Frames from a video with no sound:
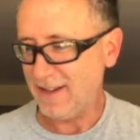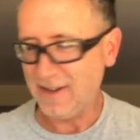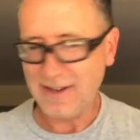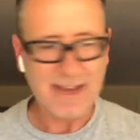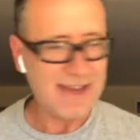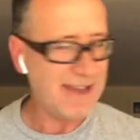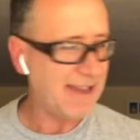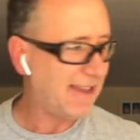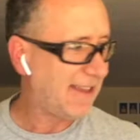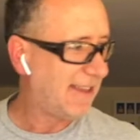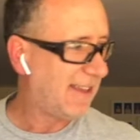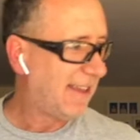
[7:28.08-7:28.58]

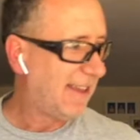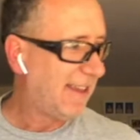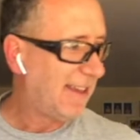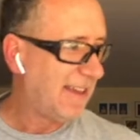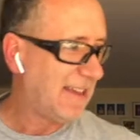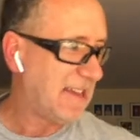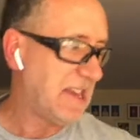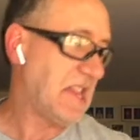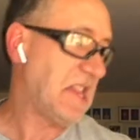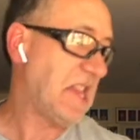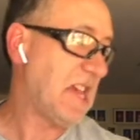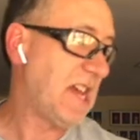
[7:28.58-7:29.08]
Okay.
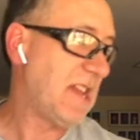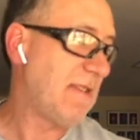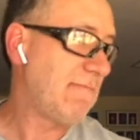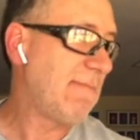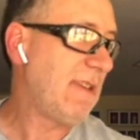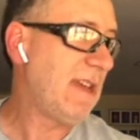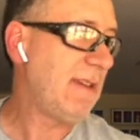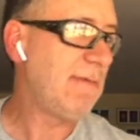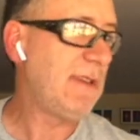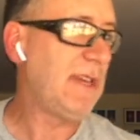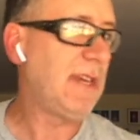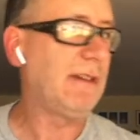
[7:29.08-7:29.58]
And then
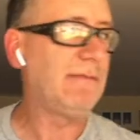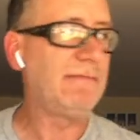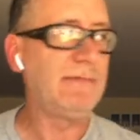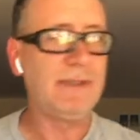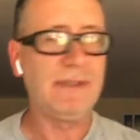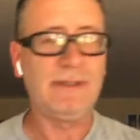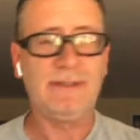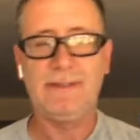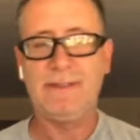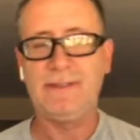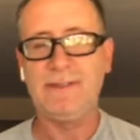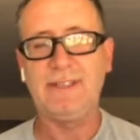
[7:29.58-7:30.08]
maybe I'm
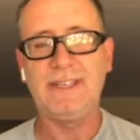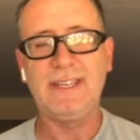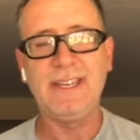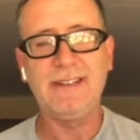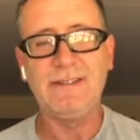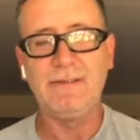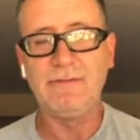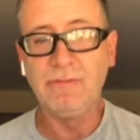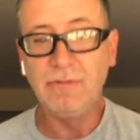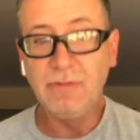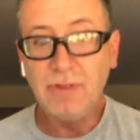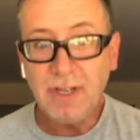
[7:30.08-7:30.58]
just
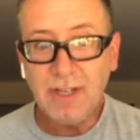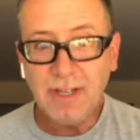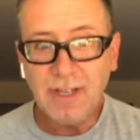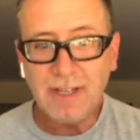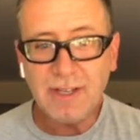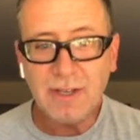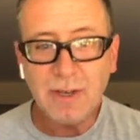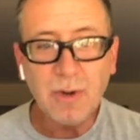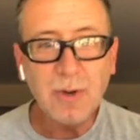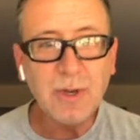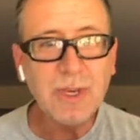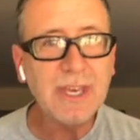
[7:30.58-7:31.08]
getting
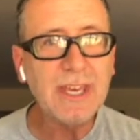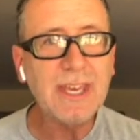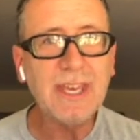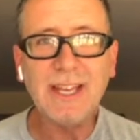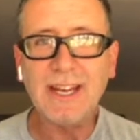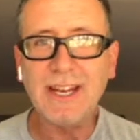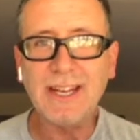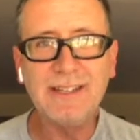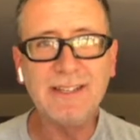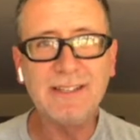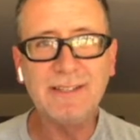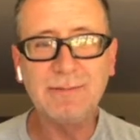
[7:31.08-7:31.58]
really kooky
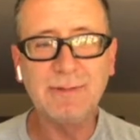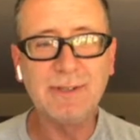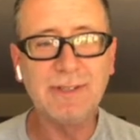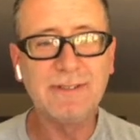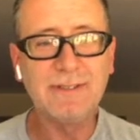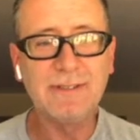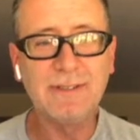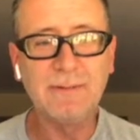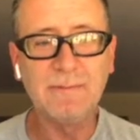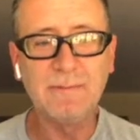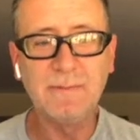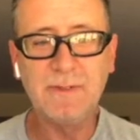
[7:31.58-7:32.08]
and I just
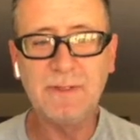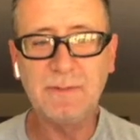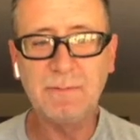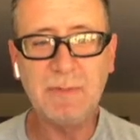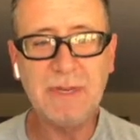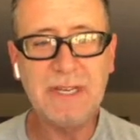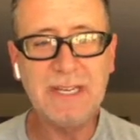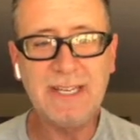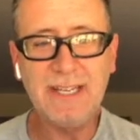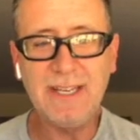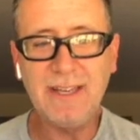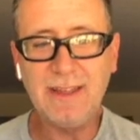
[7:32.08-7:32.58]
want some
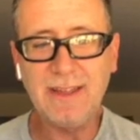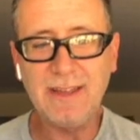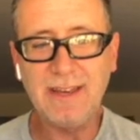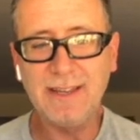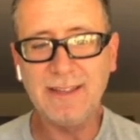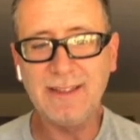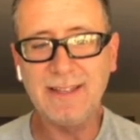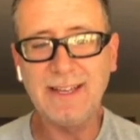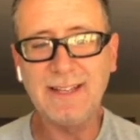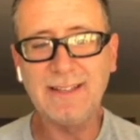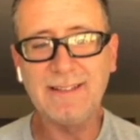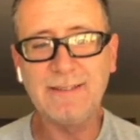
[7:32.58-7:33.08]
spinny
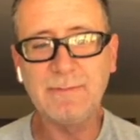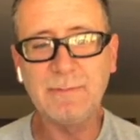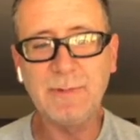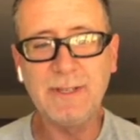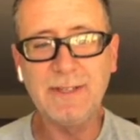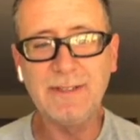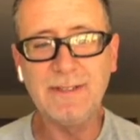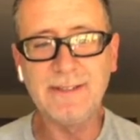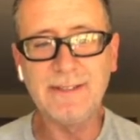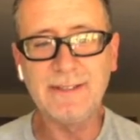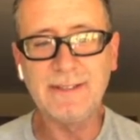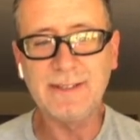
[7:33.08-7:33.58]
thing that
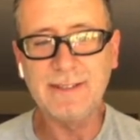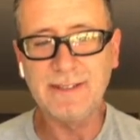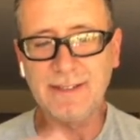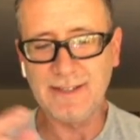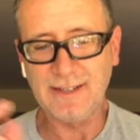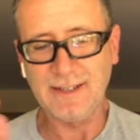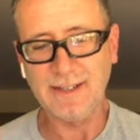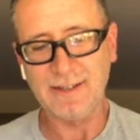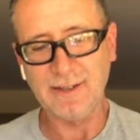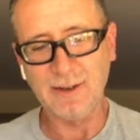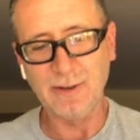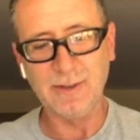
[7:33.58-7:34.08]
spins,
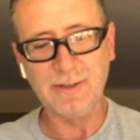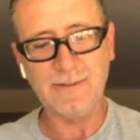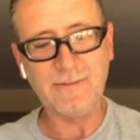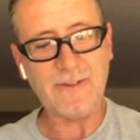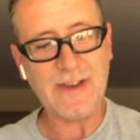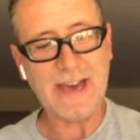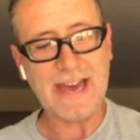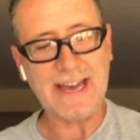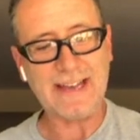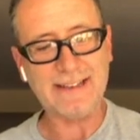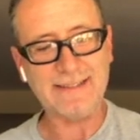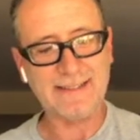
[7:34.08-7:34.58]
goes
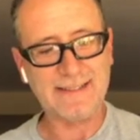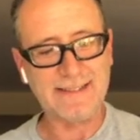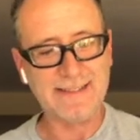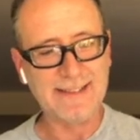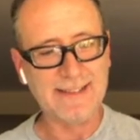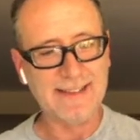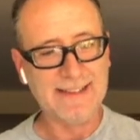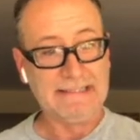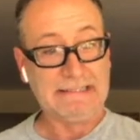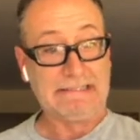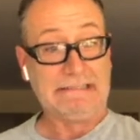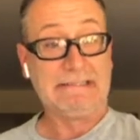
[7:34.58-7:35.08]
fast,
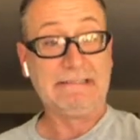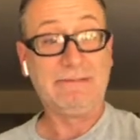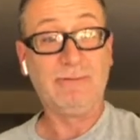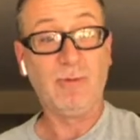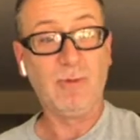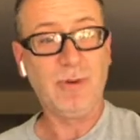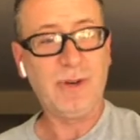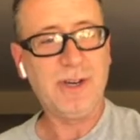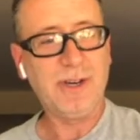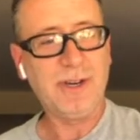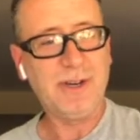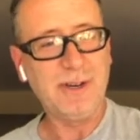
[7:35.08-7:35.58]

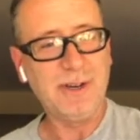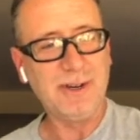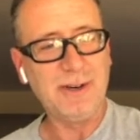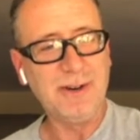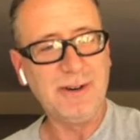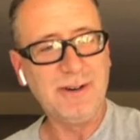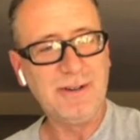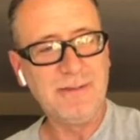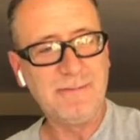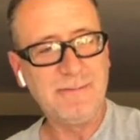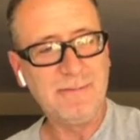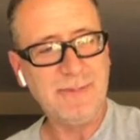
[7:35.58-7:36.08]

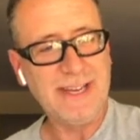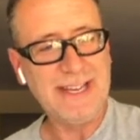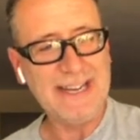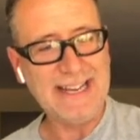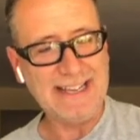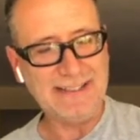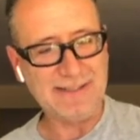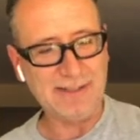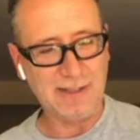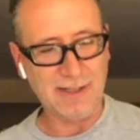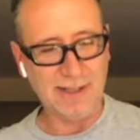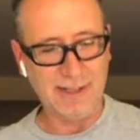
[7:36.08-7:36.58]
whoa, and
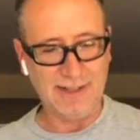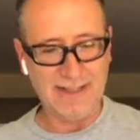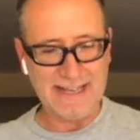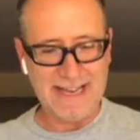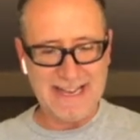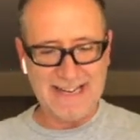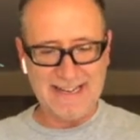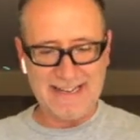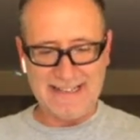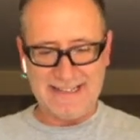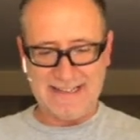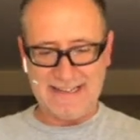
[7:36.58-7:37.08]
has a little
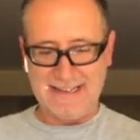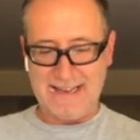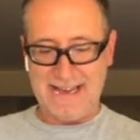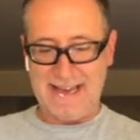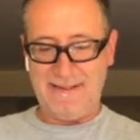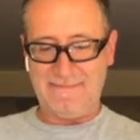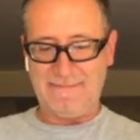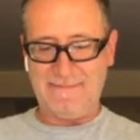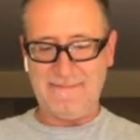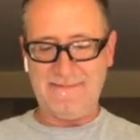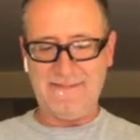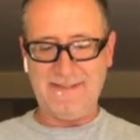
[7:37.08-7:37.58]
light on the
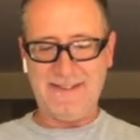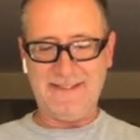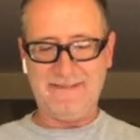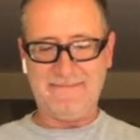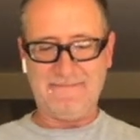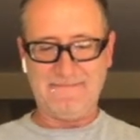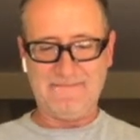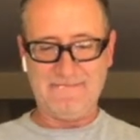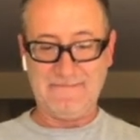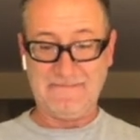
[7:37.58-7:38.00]
top of it.